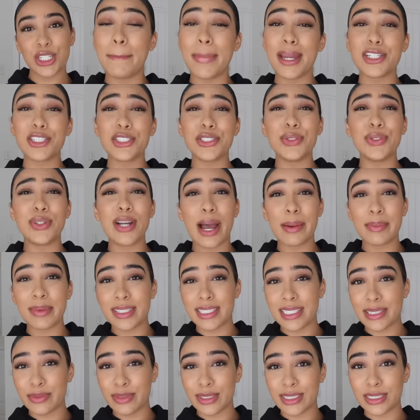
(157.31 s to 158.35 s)
Make sure sure you comment
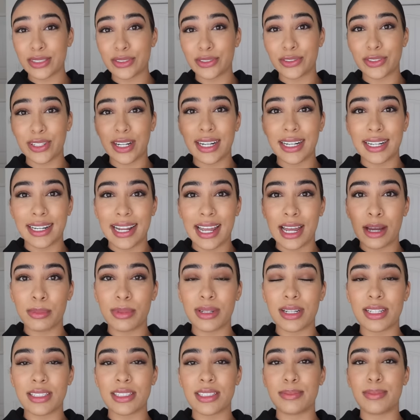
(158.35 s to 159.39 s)
Team so right now
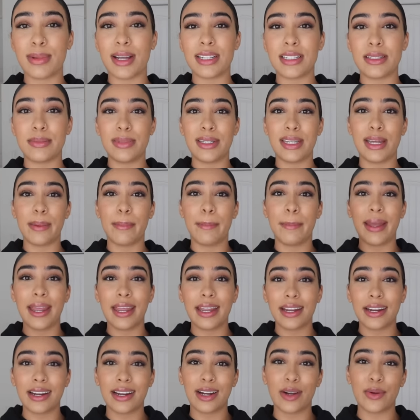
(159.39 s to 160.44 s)
because it's about to be a
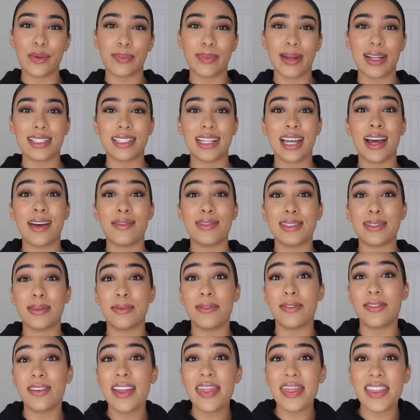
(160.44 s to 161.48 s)
banger and we're about to have some
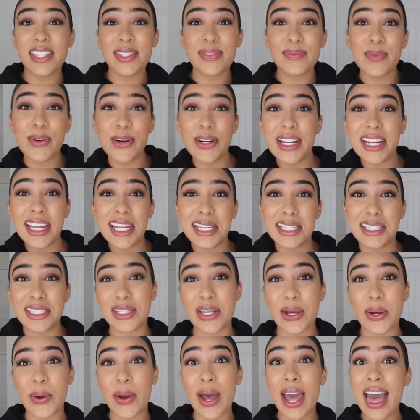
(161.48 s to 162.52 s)
fun this morning.
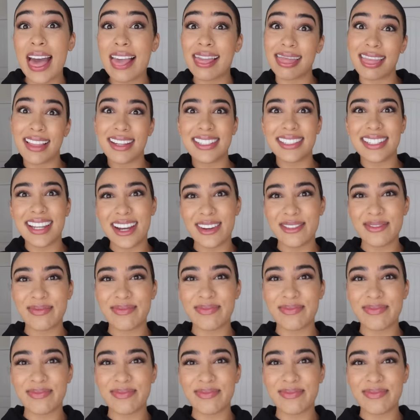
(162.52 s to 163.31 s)
So let's go.